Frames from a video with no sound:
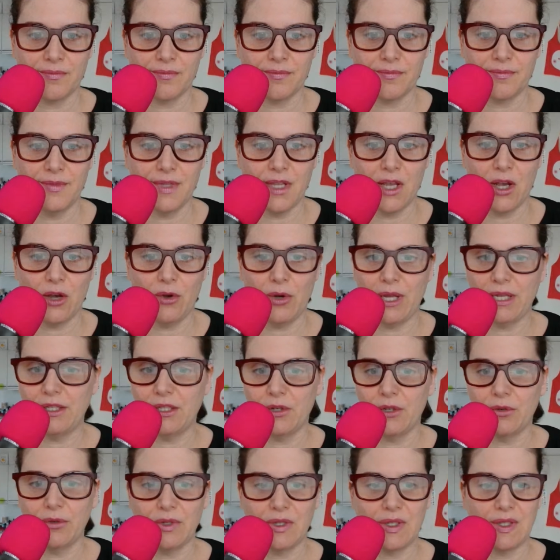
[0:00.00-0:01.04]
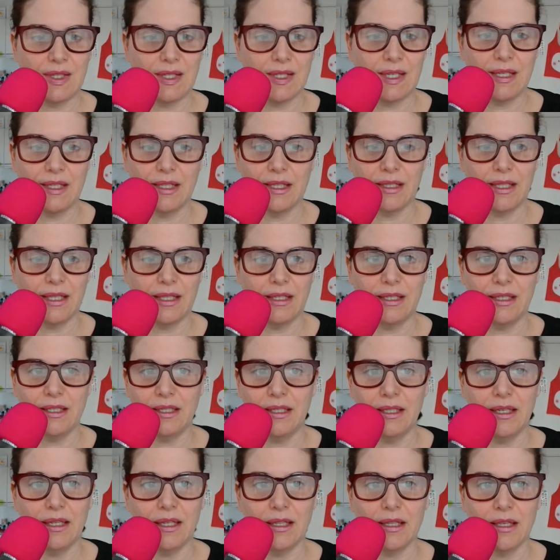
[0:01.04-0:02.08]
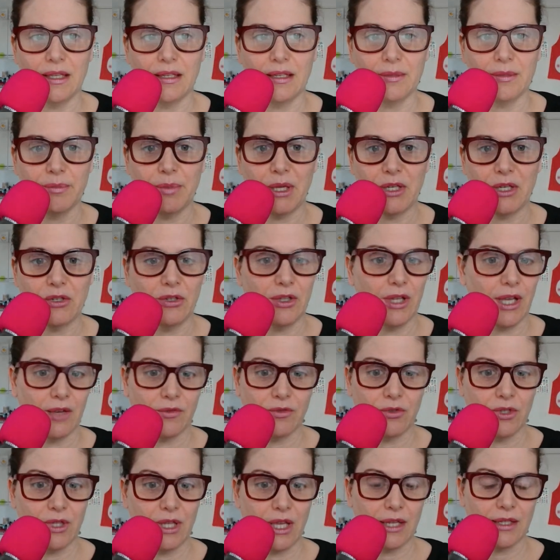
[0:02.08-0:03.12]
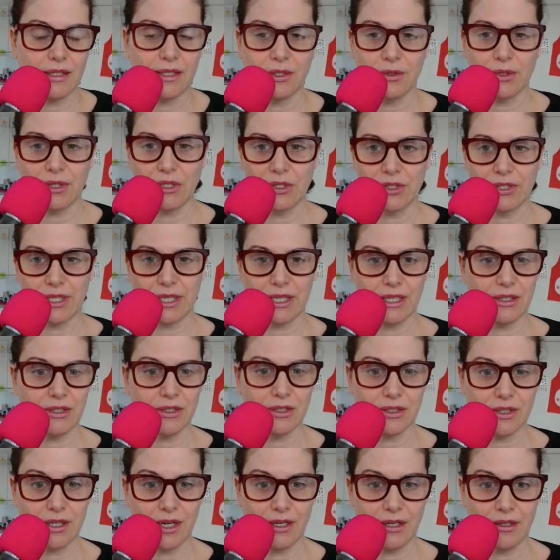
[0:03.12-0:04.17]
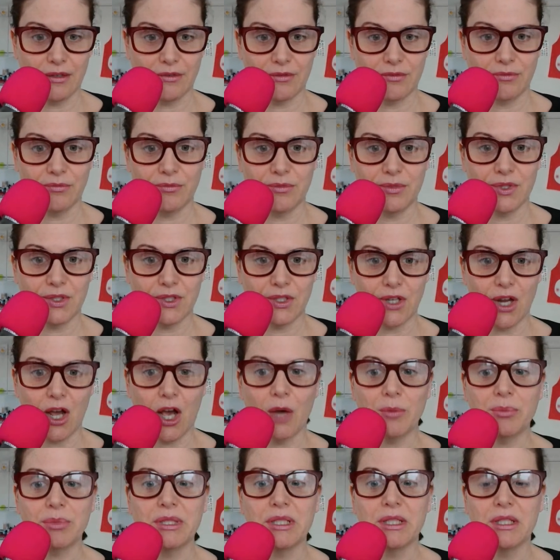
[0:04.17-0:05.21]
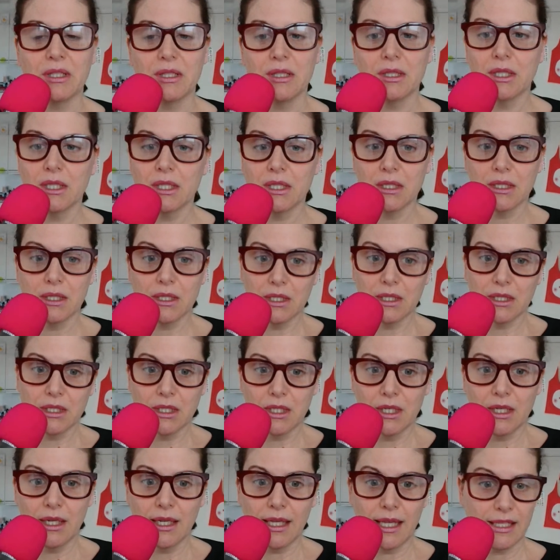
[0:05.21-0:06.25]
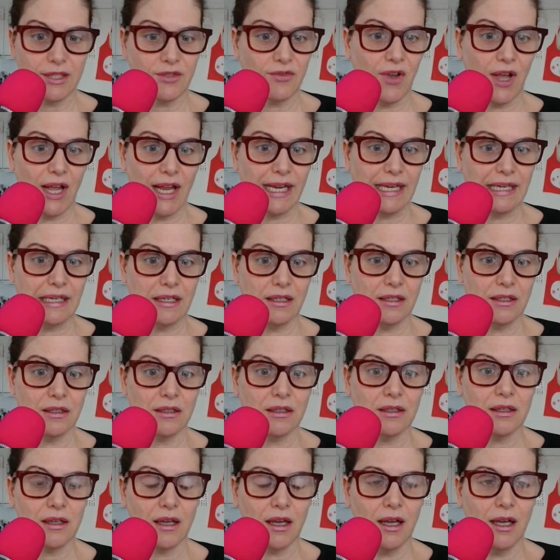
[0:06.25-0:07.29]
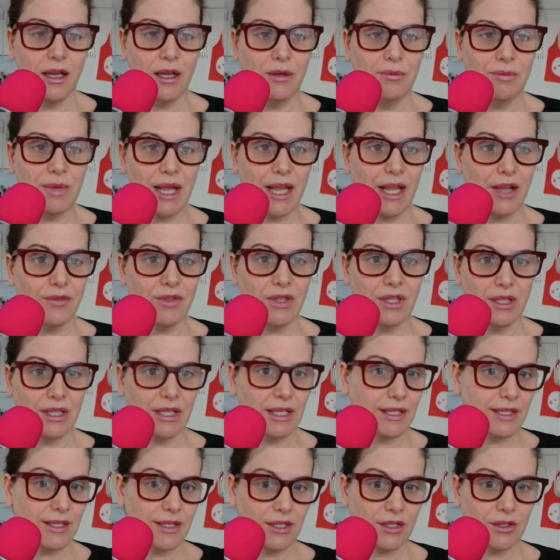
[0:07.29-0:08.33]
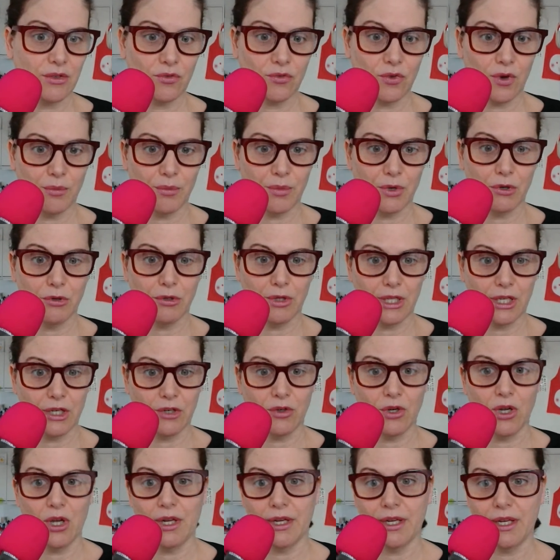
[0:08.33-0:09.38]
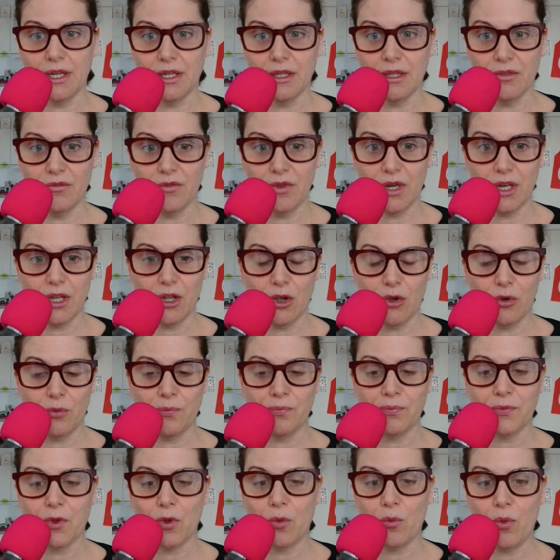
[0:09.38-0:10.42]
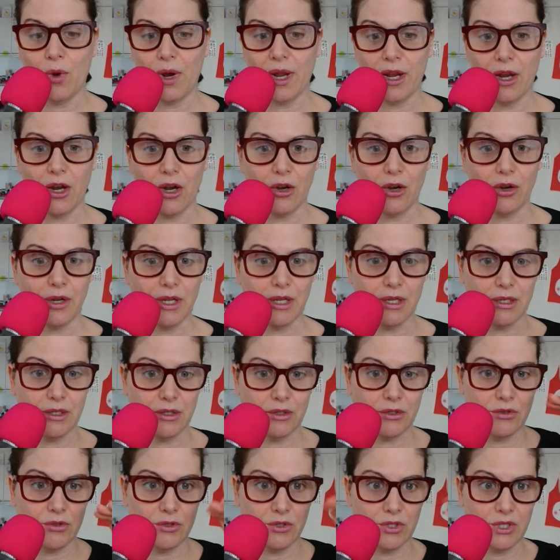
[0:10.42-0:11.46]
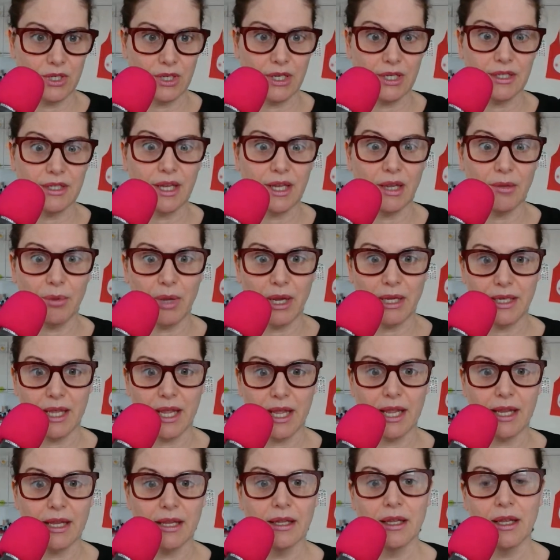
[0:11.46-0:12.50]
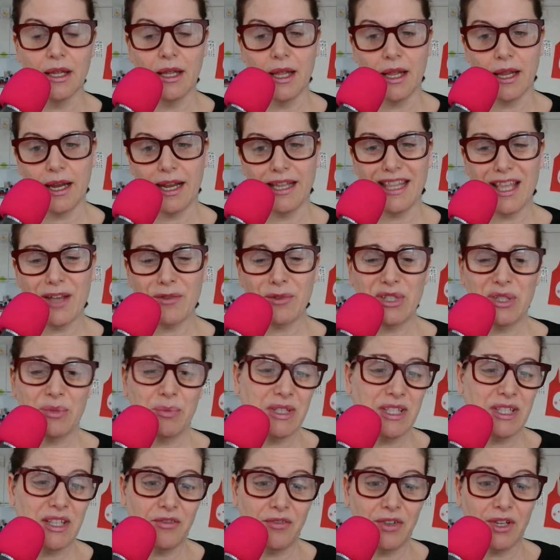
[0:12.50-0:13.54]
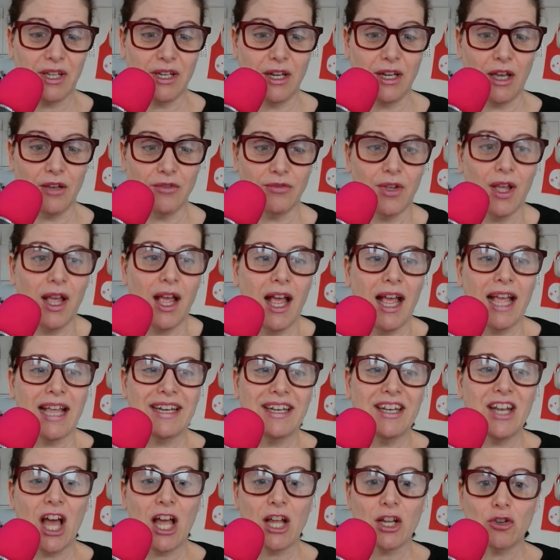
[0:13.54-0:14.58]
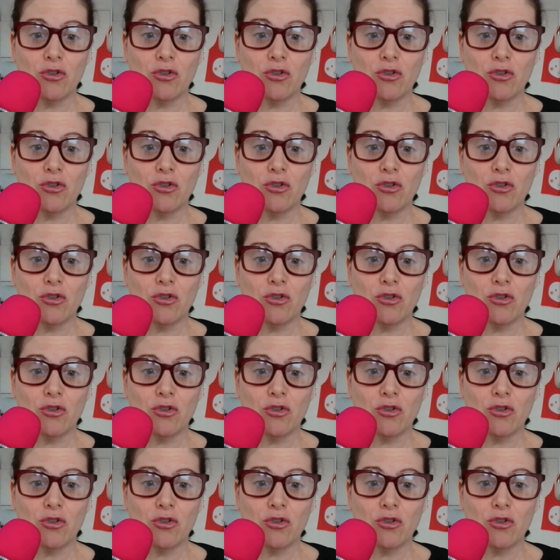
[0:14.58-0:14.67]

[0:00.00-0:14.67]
No, I don't see that they did anything special after that. So it looks like it just kind of stopped. That's fine. I have the list from earlier on in the video where it did it day by day. And that was specific enough. Not